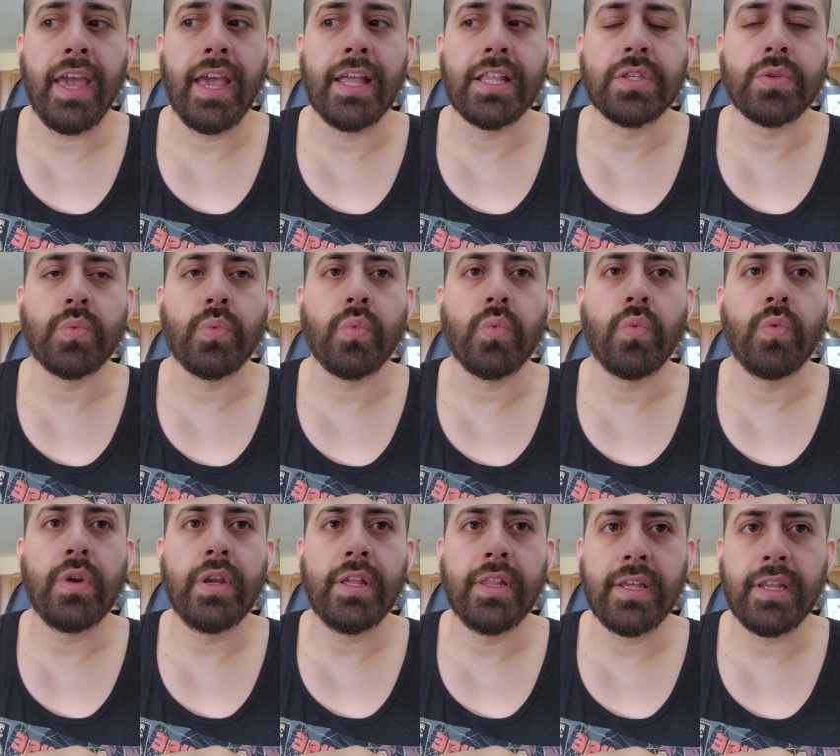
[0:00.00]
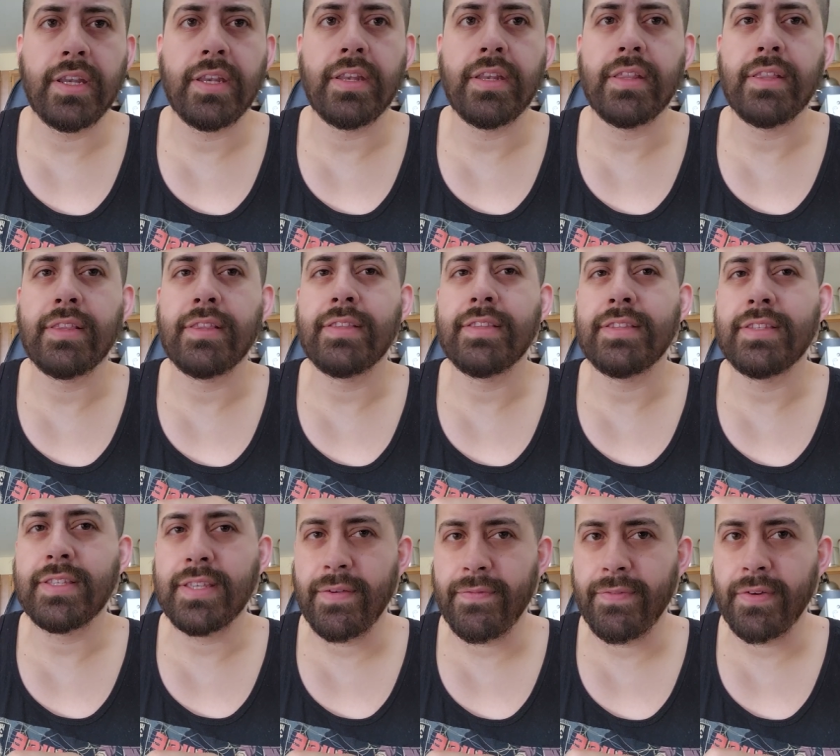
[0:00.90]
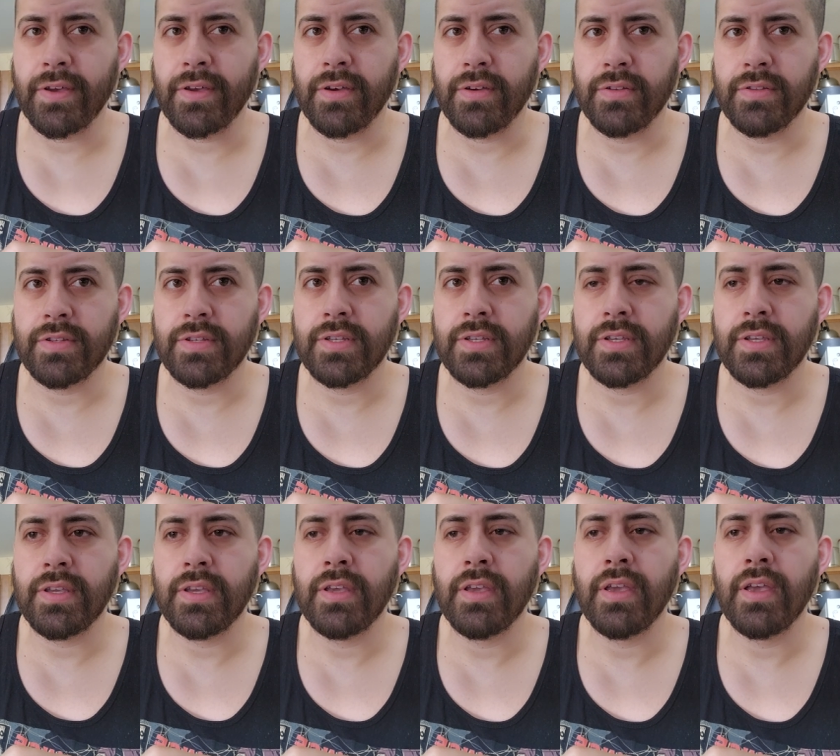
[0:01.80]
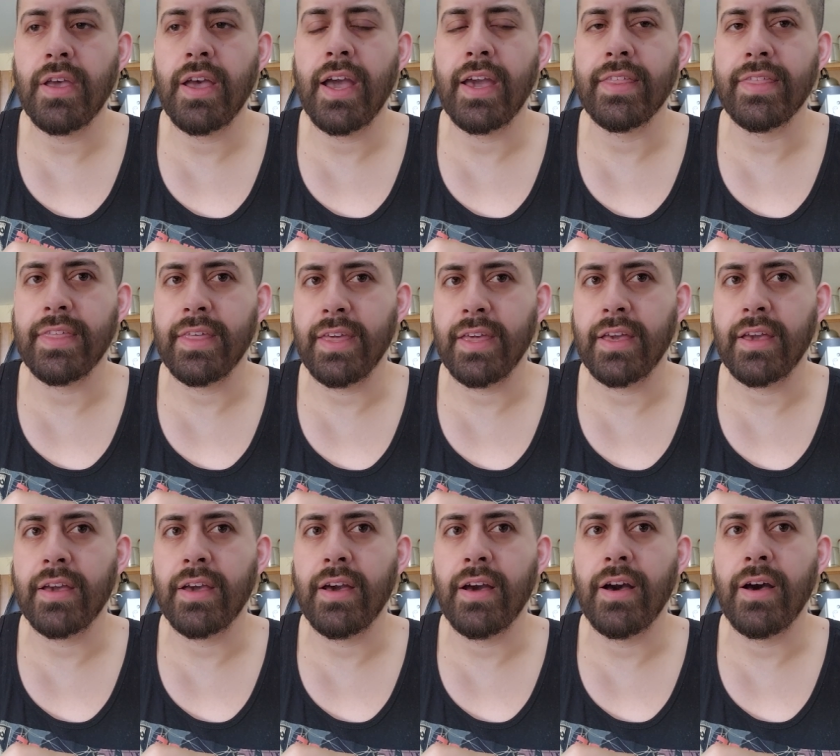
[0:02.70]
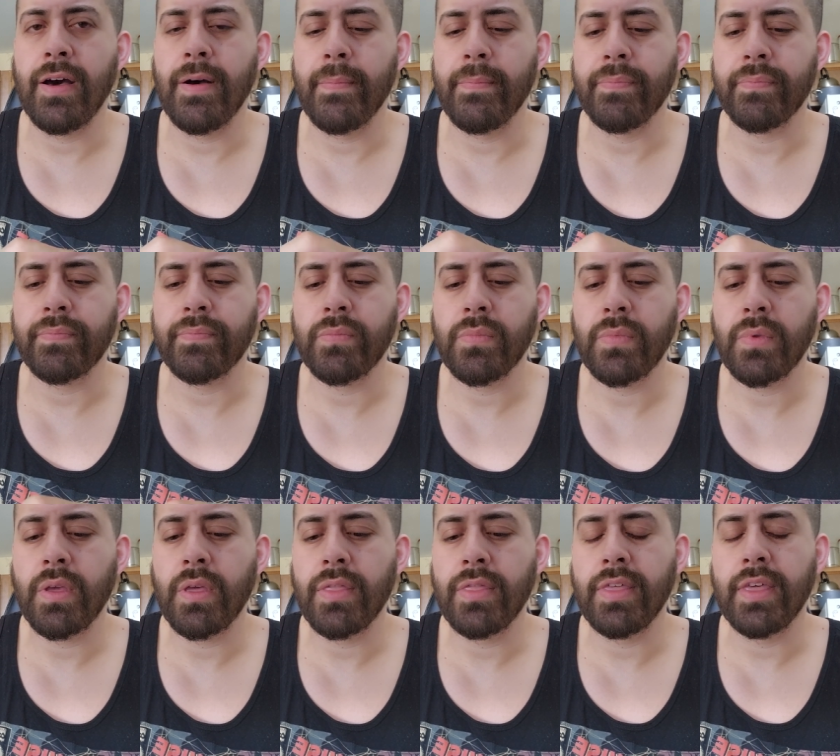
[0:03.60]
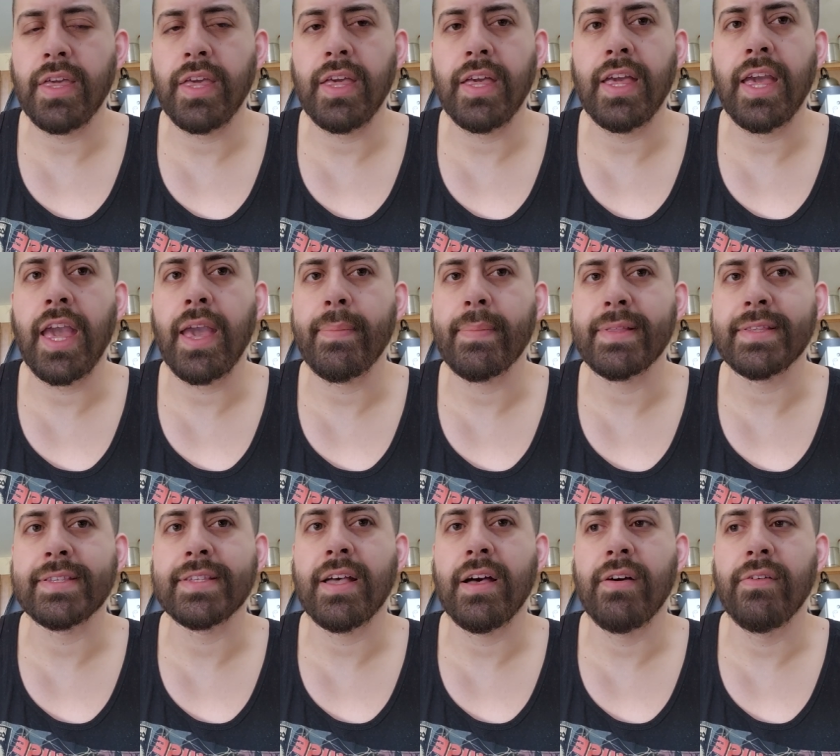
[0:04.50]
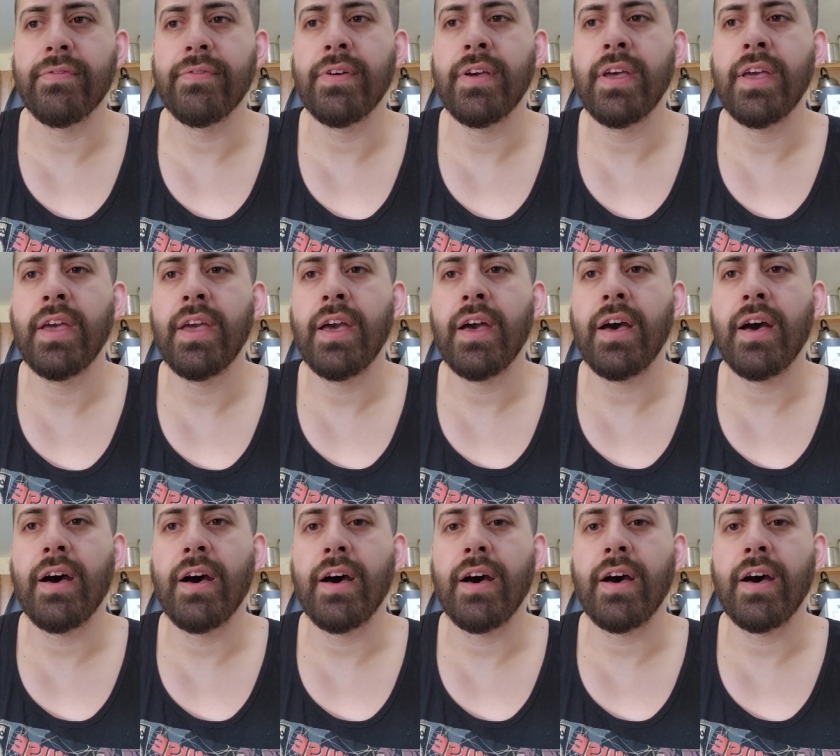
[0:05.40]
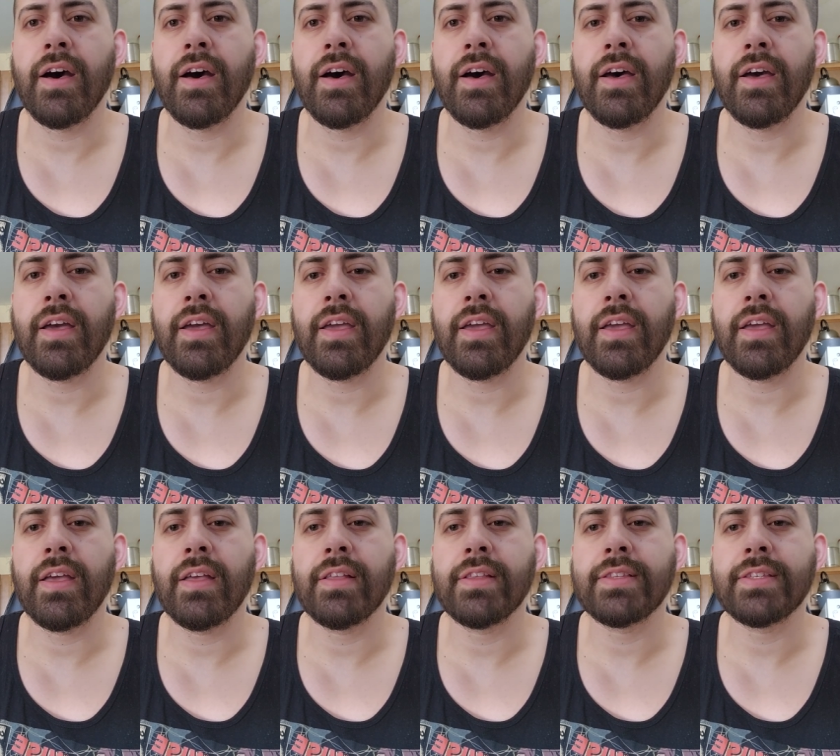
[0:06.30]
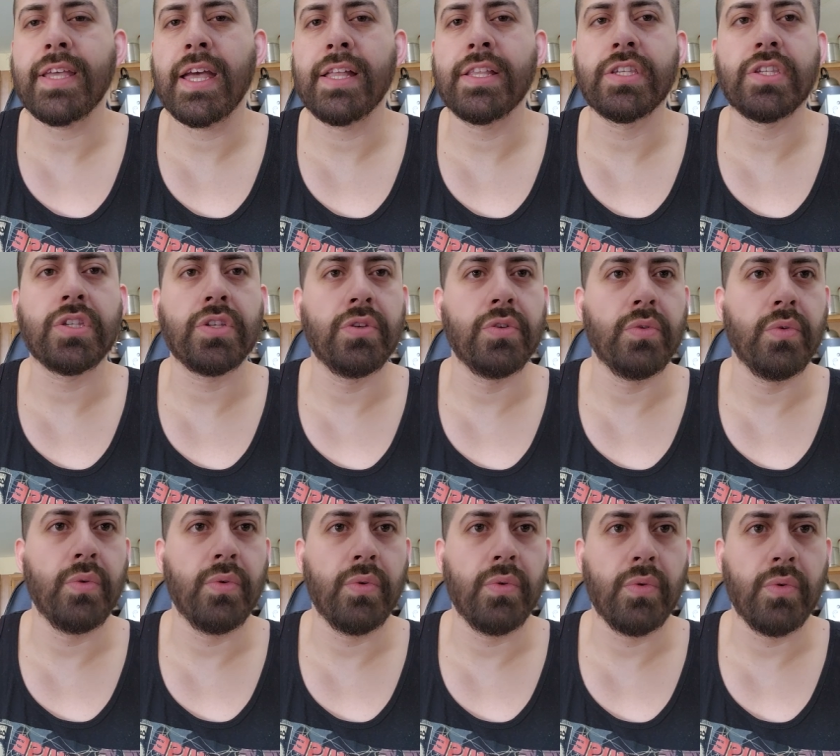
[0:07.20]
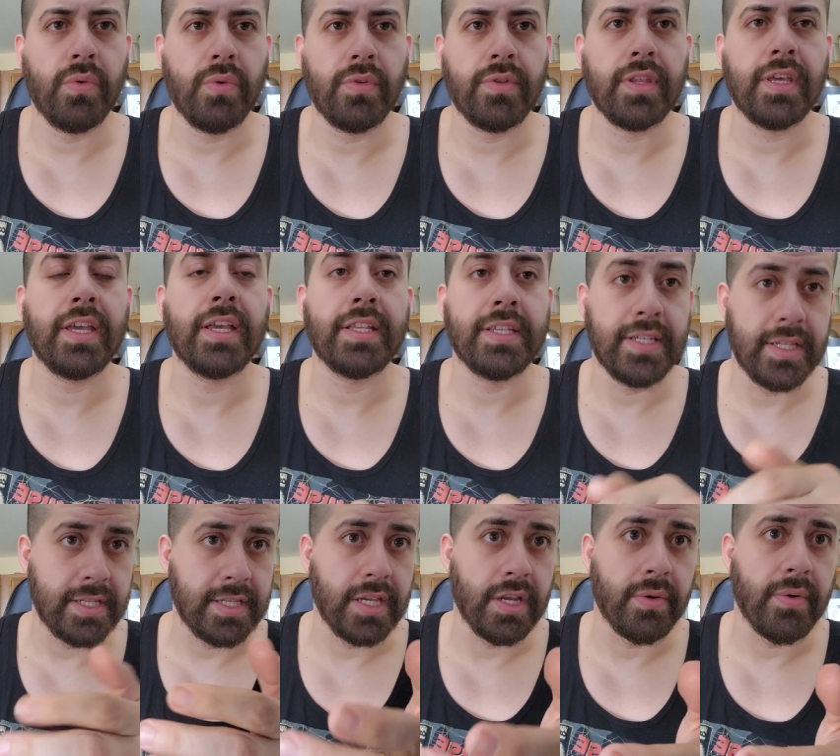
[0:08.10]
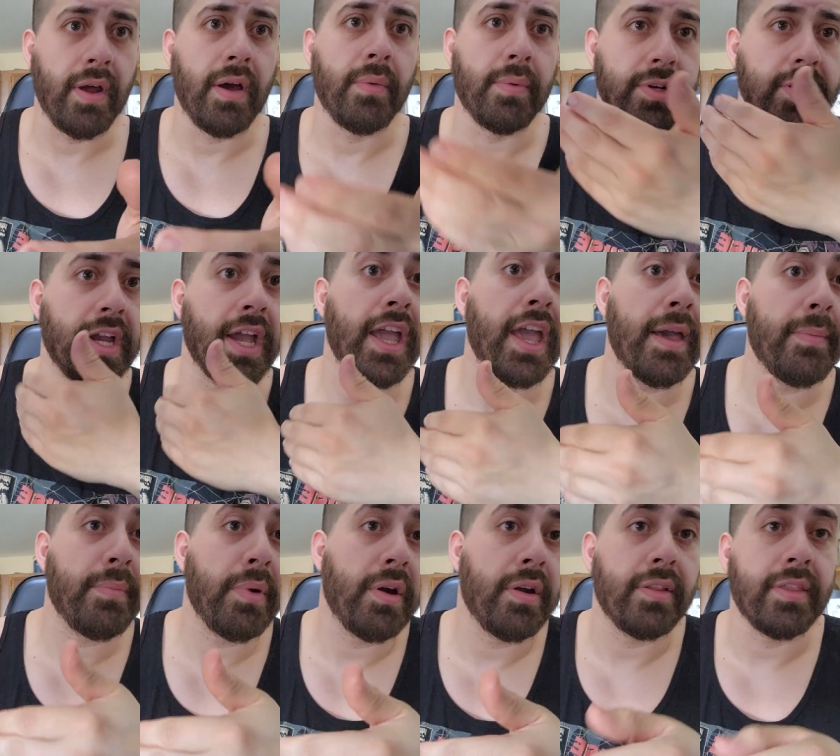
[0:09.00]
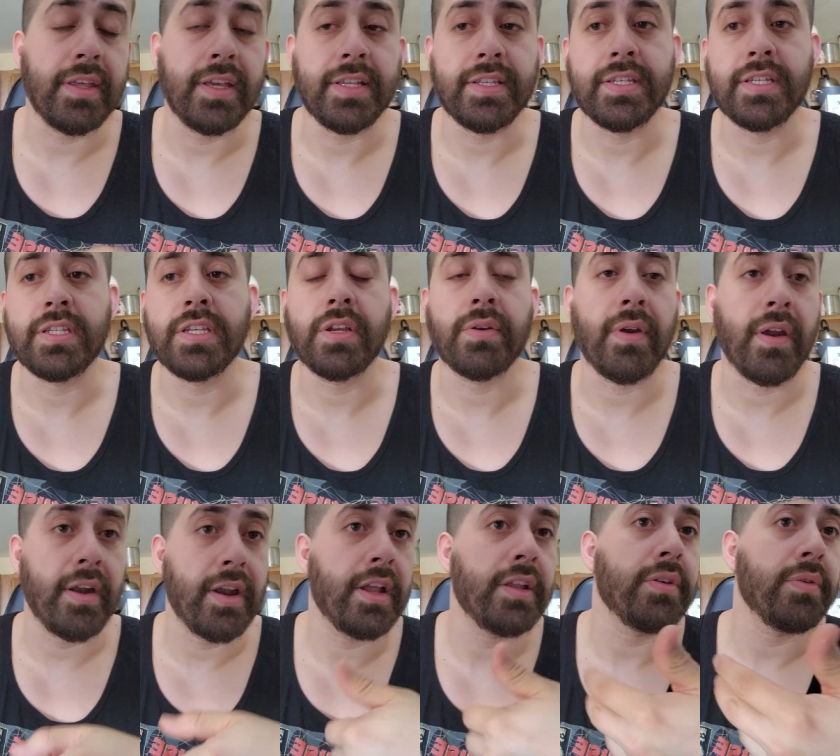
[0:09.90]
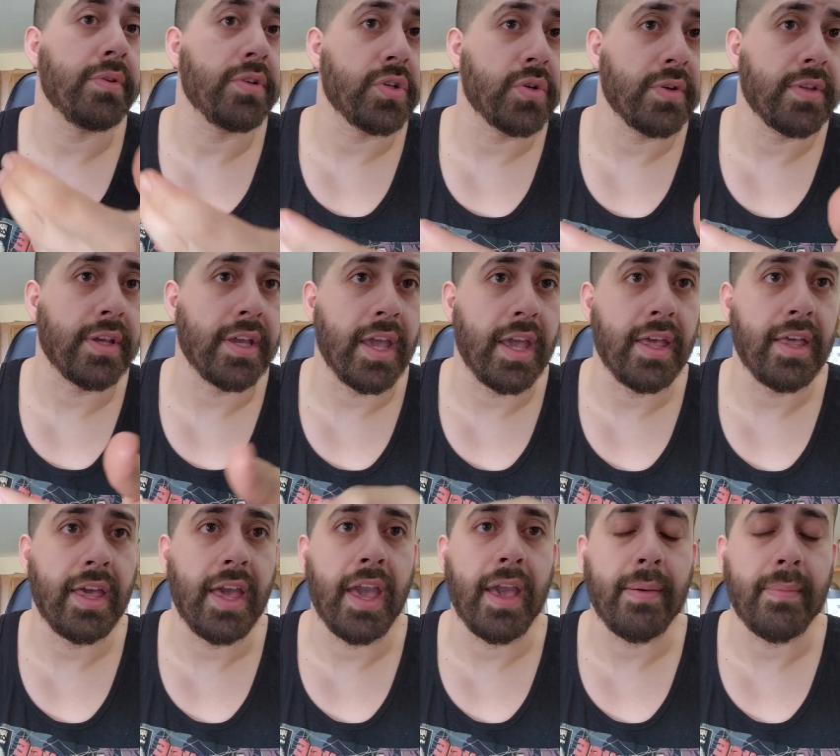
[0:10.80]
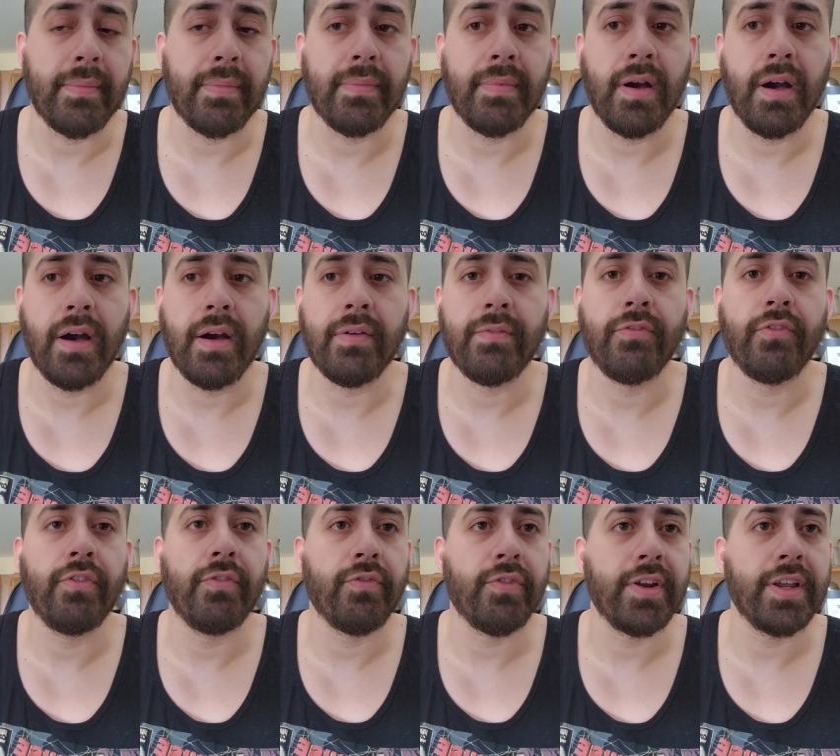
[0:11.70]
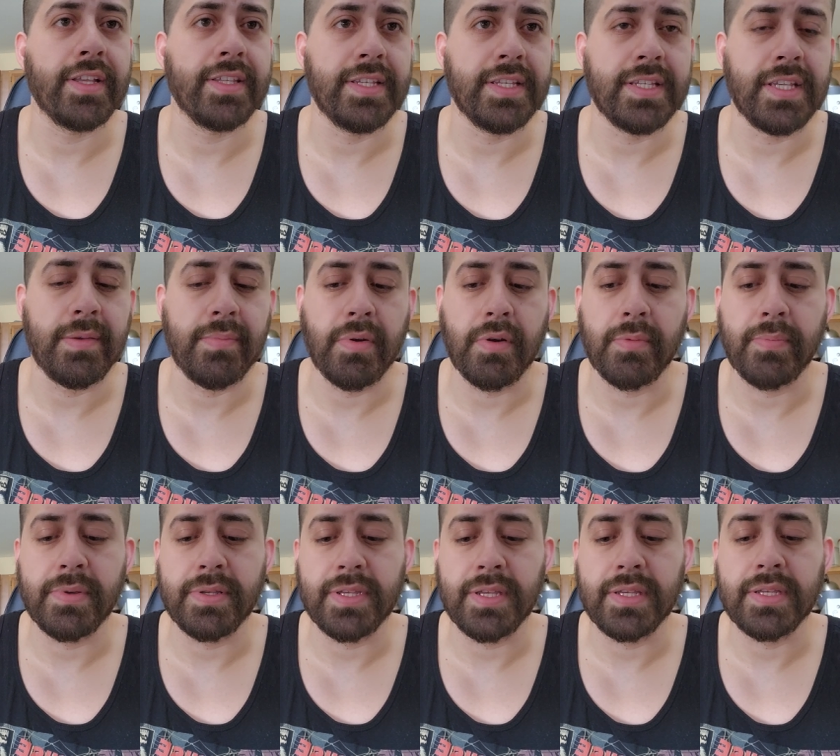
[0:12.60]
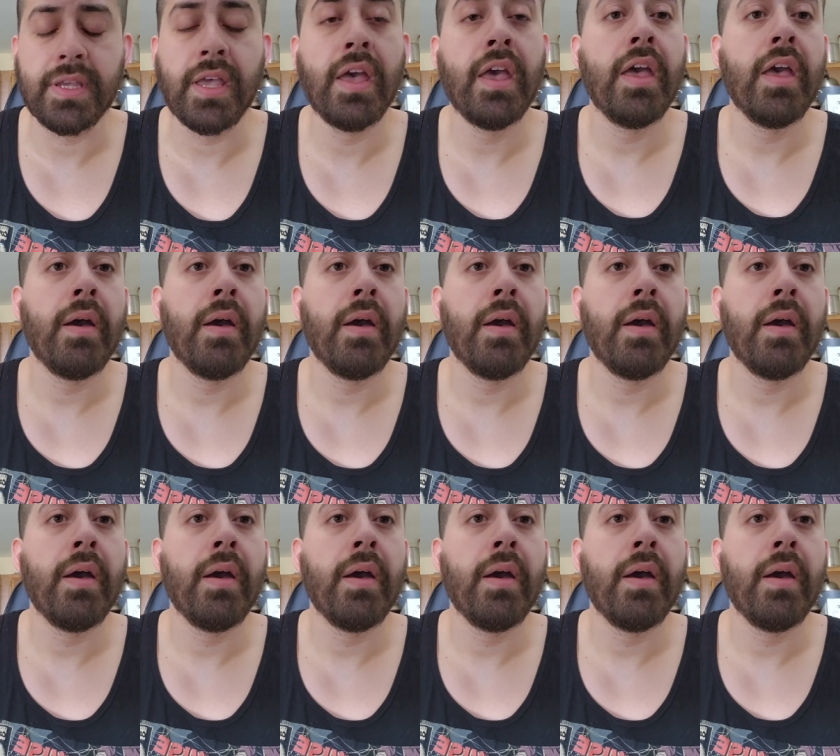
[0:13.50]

It's really difficult, I think. Um, the game itself uh, tends to the ETC crowd, which I am part of the ETC crowd, and I do enjoy the game uh, for ETC purposes.